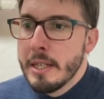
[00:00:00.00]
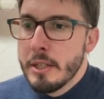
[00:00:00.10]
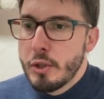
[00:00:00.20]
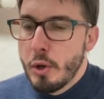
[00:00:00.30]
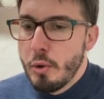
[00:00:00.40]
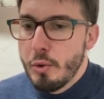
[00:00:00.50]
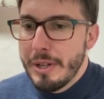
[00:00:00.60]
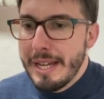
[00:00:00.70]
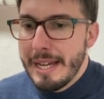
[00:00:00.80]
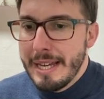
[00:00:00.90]

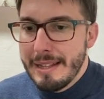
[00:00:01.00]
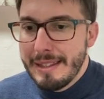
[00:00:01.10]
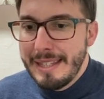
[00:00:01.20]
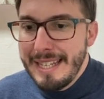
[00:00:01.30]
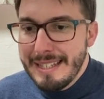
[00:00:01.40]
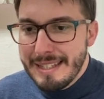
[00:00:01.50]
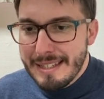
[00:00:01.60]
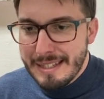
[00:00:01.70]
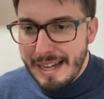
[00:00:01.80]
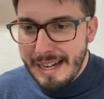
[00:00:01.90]
So this
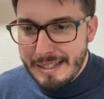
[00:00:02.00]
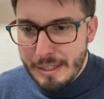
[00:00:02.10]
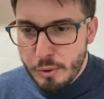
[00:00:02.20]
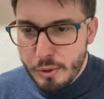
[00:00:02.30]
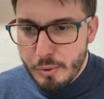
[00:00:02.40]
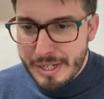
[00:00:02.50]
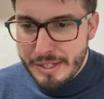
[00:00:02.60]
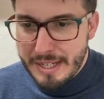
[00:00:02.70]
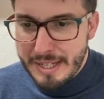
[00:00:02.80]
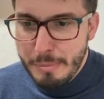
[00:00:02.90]
side that you are
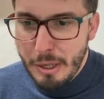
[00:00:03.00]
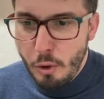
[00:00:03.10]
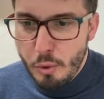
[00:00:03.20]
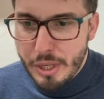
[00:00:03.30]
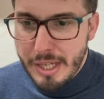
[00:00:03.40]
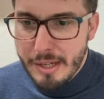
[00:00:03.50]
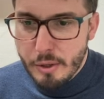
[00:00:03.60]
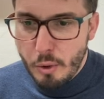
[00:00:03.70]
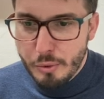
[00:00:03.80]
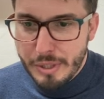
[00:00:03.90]
seeing below
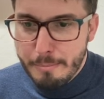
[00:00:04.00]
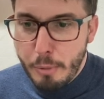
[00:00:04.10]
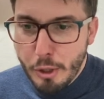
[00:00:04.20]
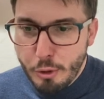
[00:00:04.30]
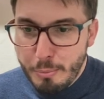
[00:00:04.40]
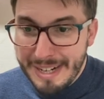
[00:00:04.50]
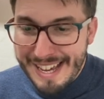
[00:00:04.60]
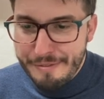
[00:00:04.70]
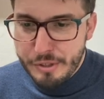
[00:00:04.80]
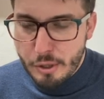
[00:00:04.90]
here on the bottom
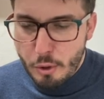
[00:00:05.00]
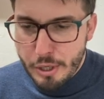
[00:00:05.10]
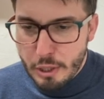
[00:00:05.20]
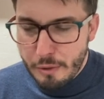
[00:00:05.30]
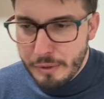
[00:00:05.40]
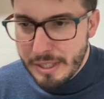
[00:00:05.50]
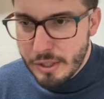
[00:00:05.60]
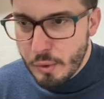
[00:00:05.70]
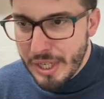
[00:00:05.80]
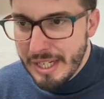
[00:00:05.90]
left corner of the
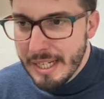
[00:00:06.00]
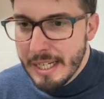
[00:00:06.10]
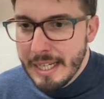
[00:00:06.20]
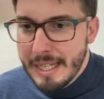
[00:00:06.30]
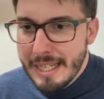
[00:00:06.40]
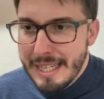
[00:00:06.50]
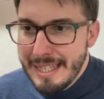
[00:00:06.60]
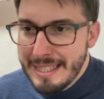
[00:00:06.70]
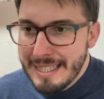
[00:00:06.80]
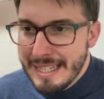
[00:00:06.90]
screen
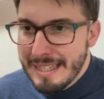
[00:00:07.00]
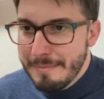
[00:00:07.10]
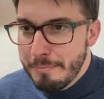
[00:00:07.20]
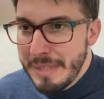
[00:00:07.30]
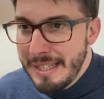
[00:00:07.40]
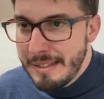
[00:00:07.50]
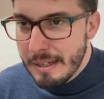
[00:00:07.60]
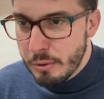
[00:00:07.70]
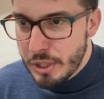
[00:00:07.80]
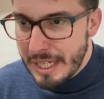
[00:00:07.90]
is the
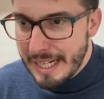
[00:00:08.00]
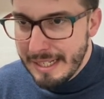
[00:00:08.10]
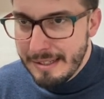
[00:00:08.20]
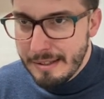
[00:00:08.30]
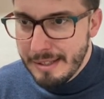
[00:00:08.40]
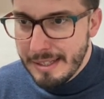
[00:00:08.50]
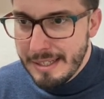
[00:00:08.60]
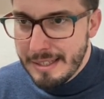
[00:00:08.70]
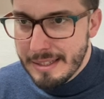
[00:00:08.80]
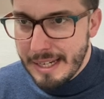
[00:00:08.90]
mesial side,
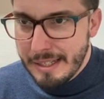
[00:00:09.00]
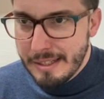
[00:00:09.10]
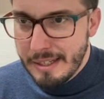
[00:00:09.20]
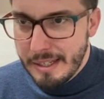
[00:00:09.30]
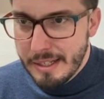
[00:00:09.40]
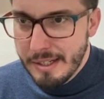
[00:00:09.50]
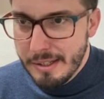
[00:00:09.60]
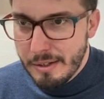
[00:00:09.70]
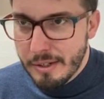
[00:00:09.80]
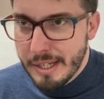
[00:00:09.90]
this side
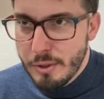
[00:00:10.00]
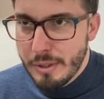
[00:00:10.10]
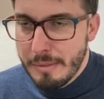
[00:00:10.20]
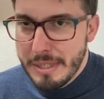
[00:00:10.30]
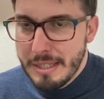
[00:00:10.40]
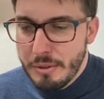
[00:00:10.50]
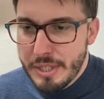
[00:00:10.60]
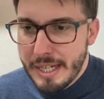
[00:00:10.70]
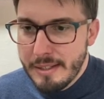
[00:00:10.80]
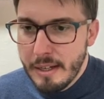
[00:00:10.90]
here, okay, so the mesial
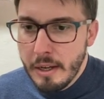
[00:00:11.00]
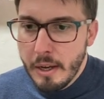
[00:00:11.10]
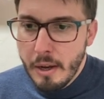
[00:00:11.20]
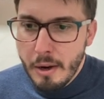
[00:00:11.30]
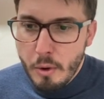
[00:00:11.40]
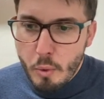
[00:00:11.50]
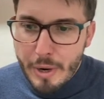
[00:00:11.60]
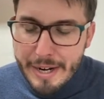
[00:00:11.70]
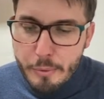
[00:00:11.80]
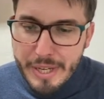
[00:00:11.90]
side,
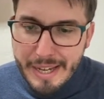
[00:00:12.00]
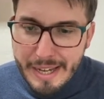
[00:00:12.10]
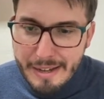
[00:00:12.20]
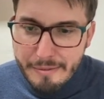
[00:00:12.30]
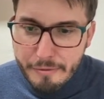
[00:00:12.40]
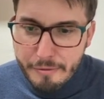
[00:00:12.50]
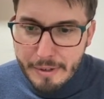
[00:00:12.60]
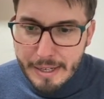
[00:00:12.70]
where we have